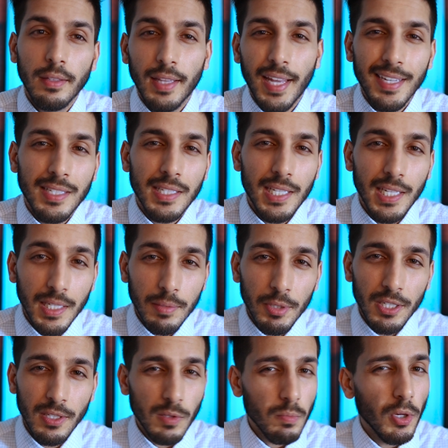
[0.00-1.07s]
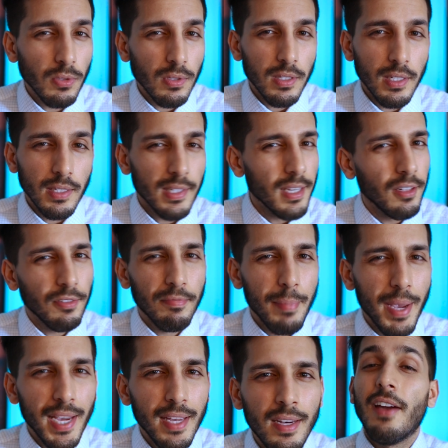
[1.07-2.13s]
that stigma is mostly
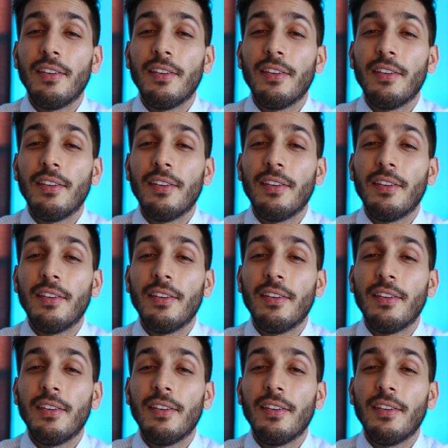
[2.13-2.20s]
self-made.